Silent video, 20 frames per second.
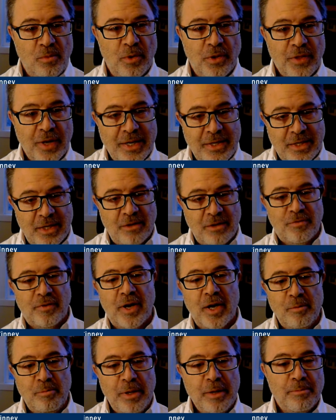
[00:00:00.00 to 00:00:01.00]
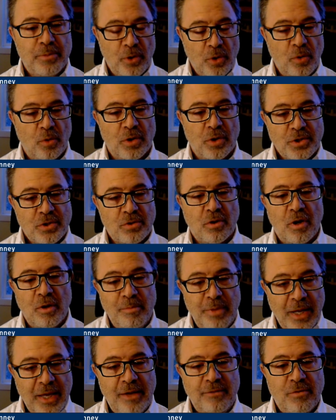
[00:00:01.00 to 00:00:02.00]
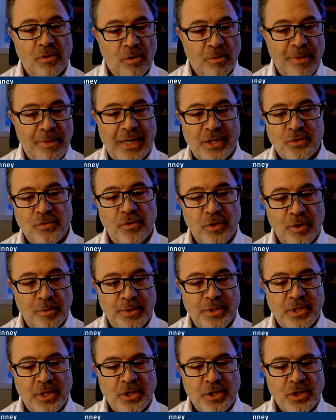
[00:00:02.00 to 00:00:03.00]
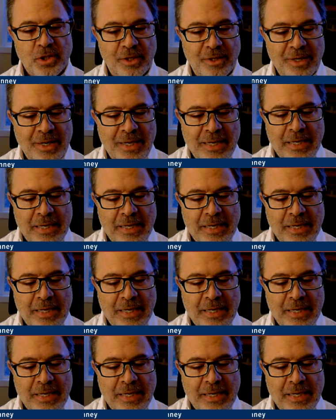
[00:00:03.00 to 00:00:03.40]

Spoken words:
with identifying people who are a strong behavioral match for the position,